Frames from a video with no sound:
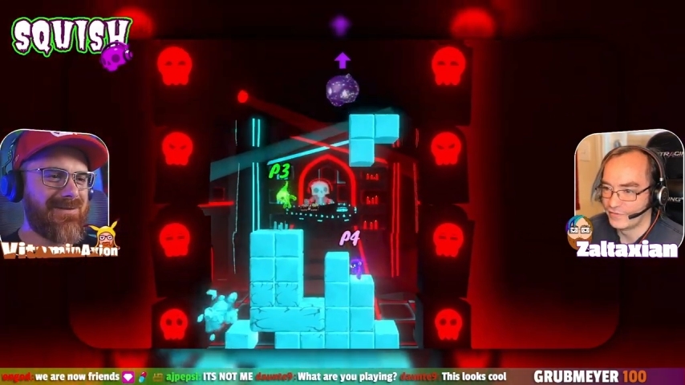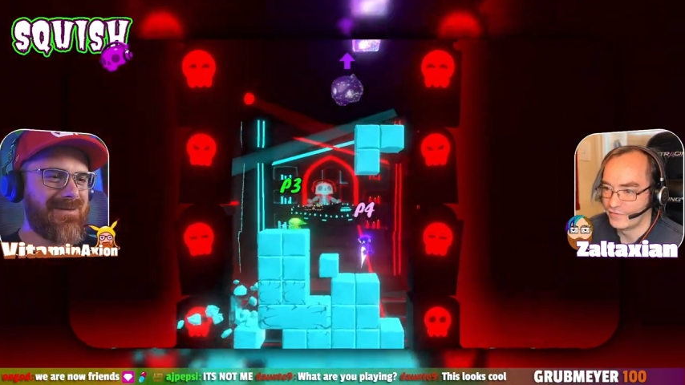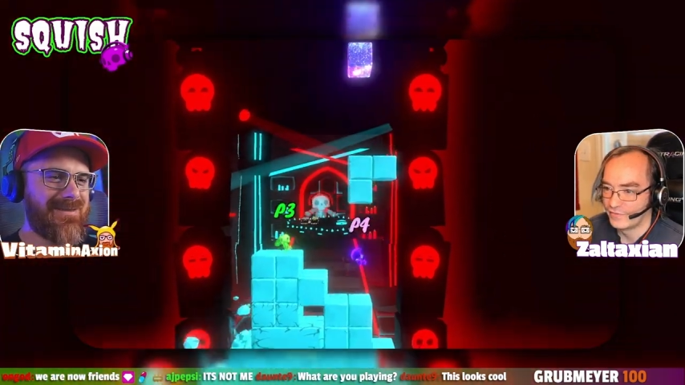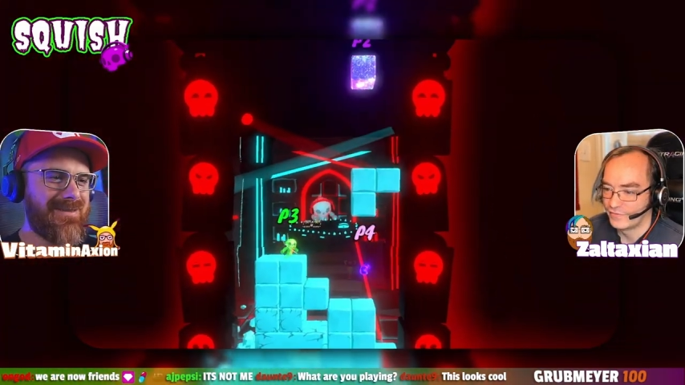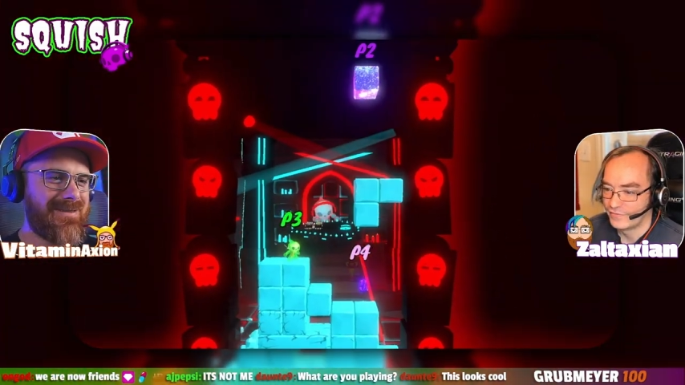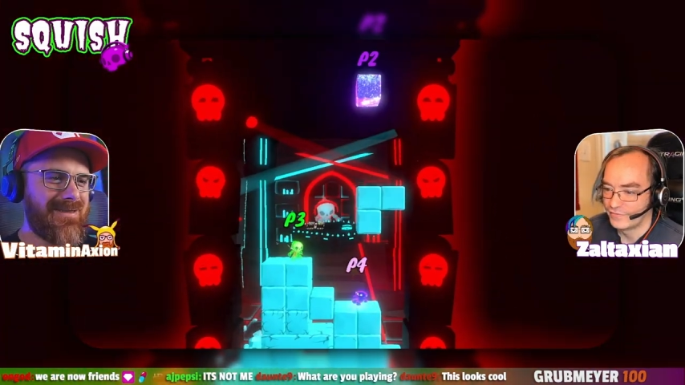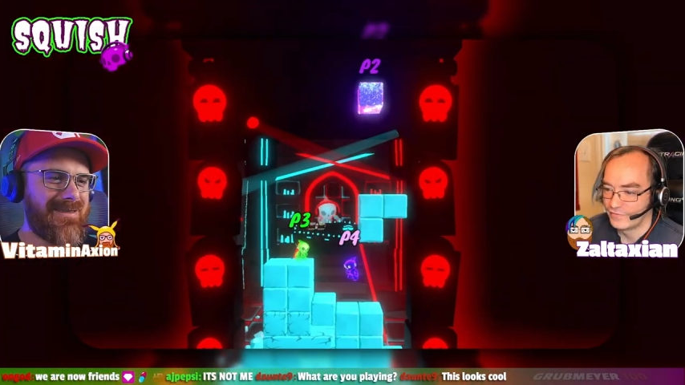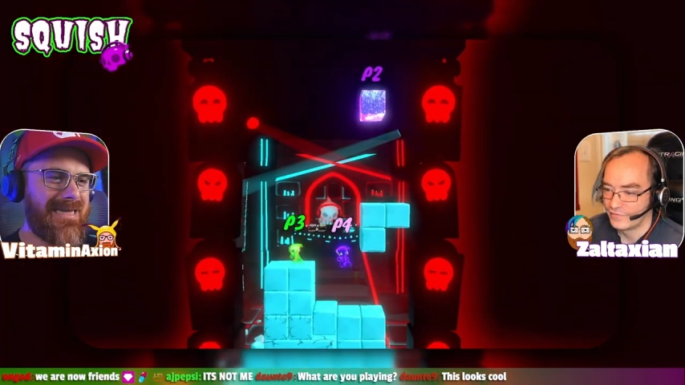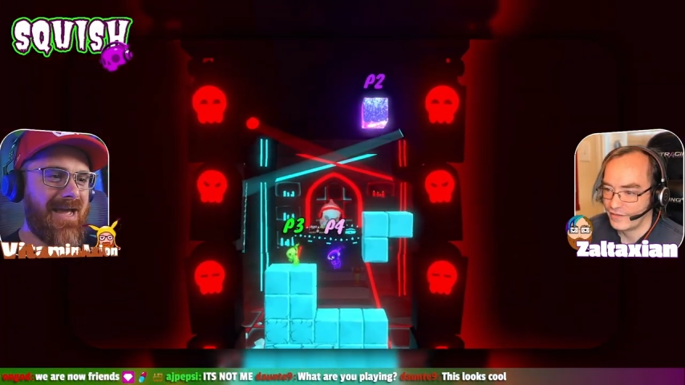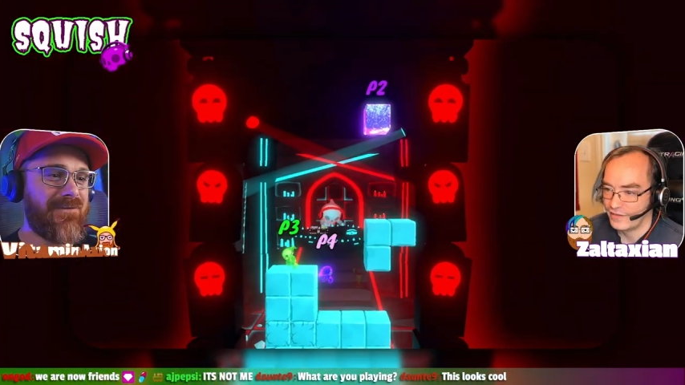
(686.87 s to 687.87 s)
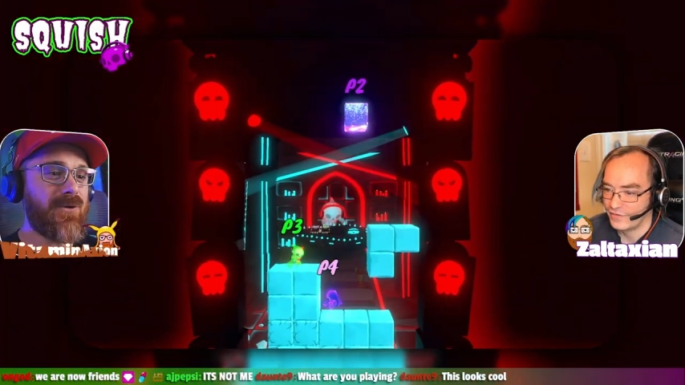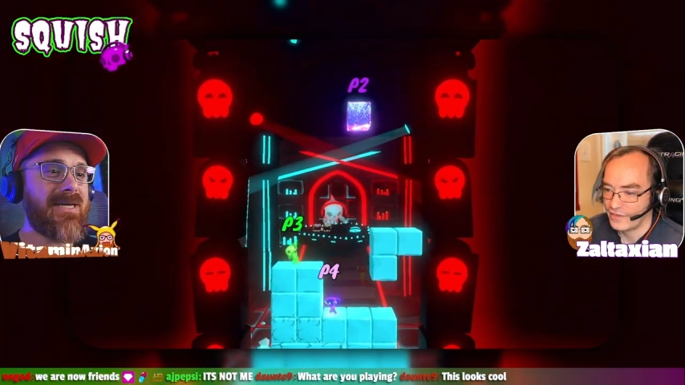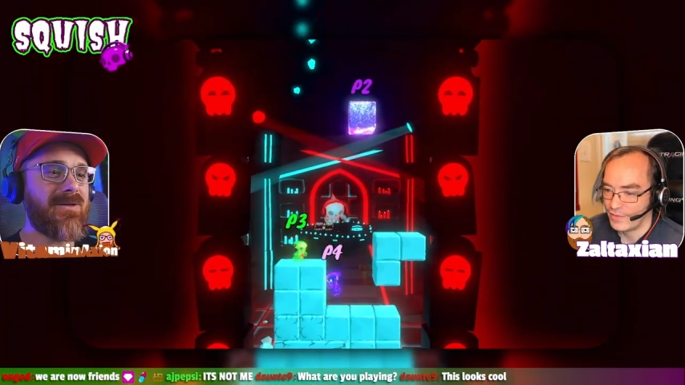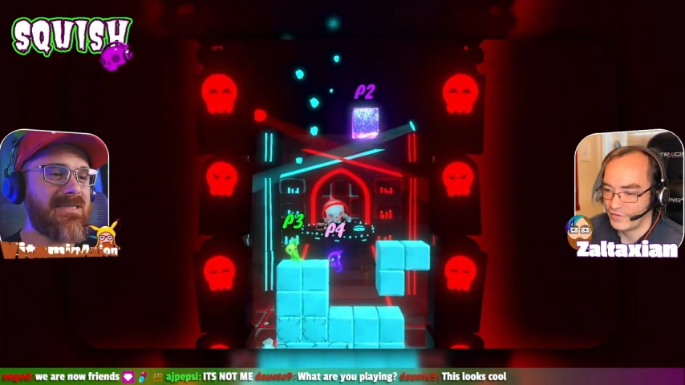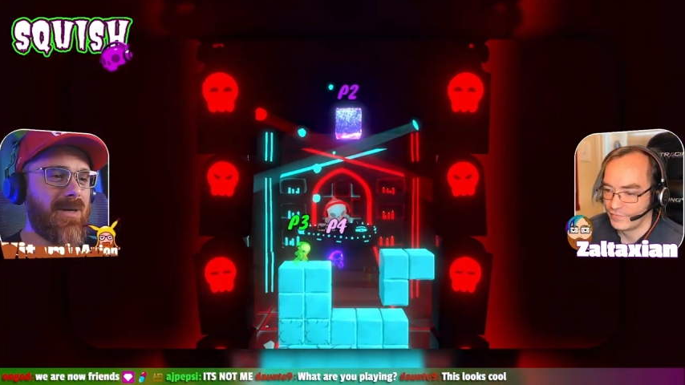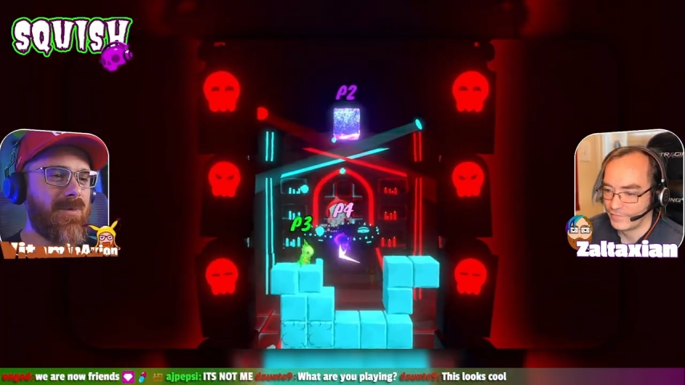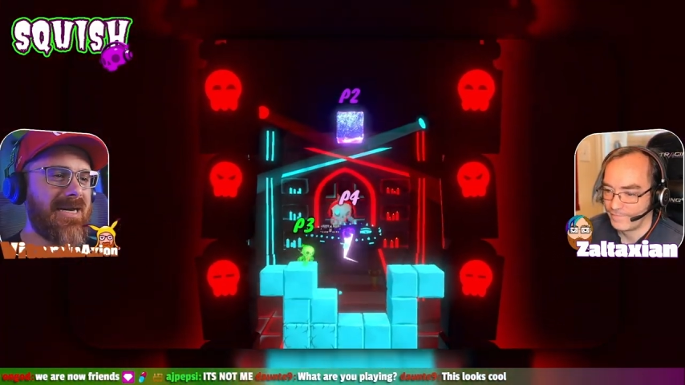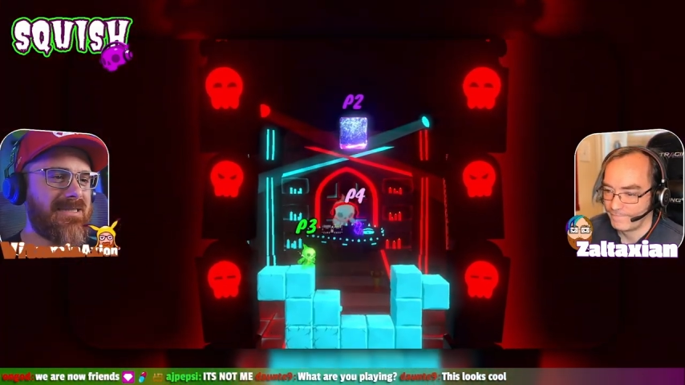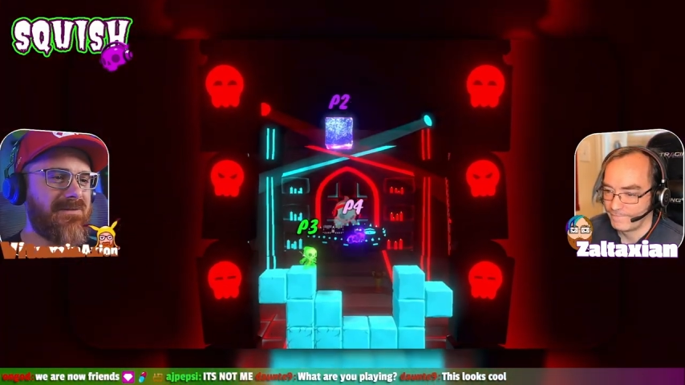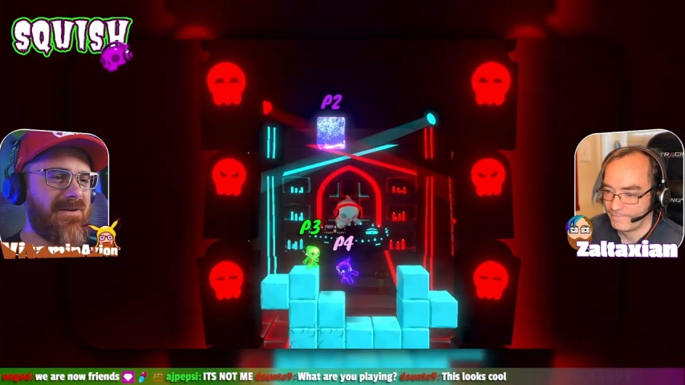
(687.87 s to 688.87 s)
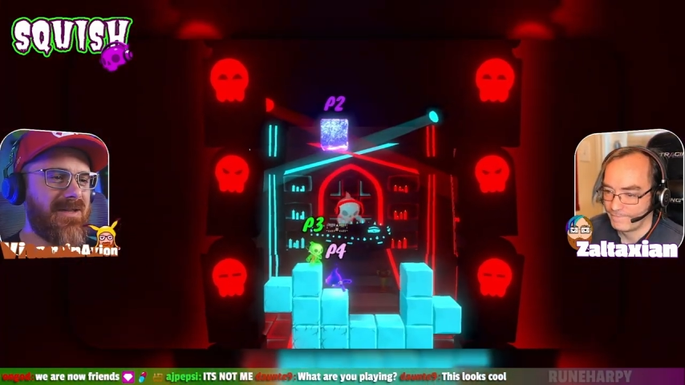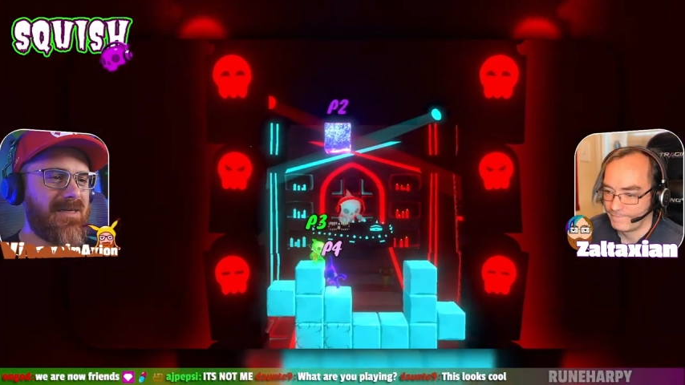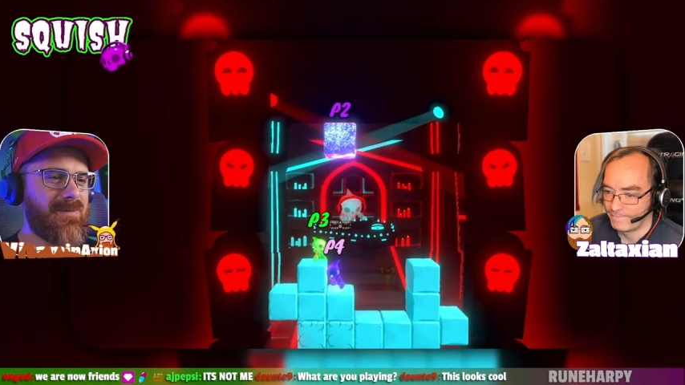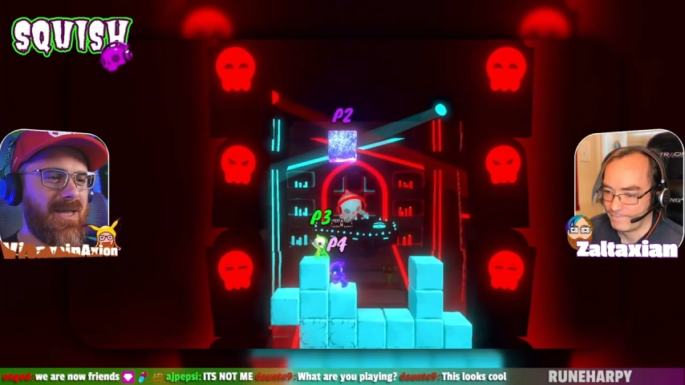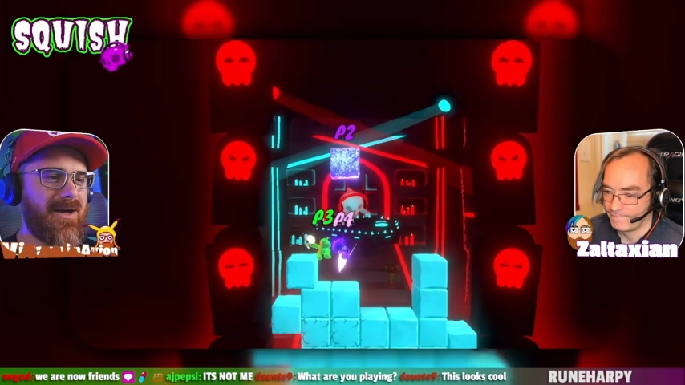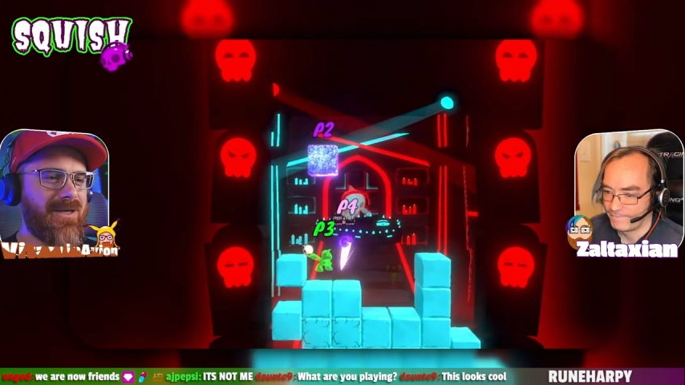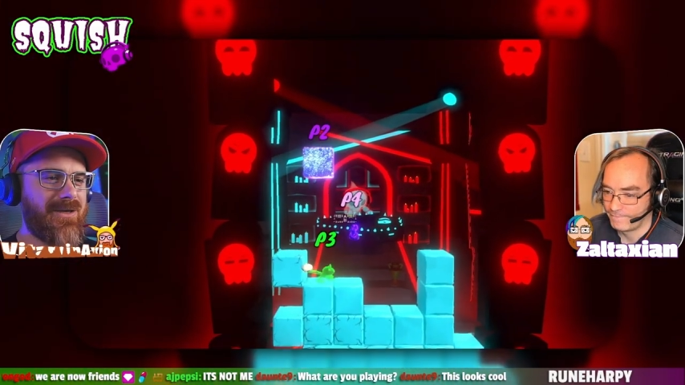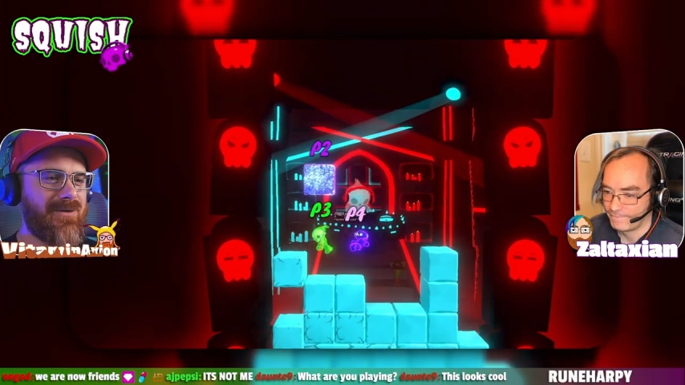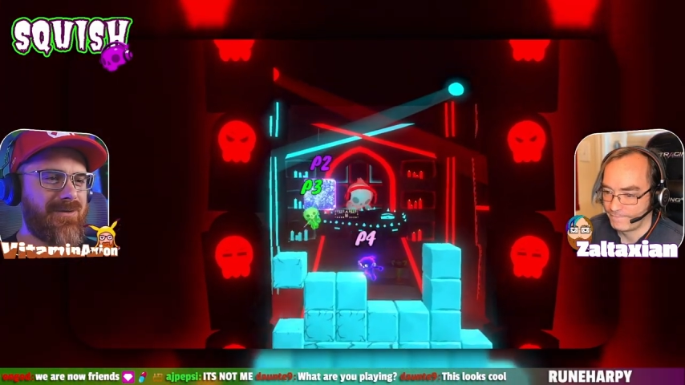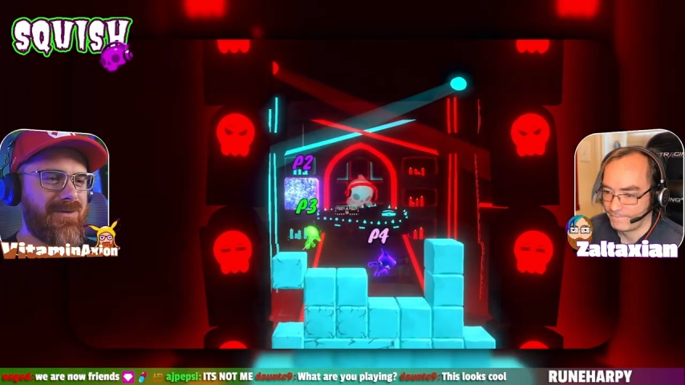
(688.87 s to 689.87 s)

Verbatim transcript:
Speaker 1: Me. Yeah, if yeah, you kill you someone me. as a falling block, you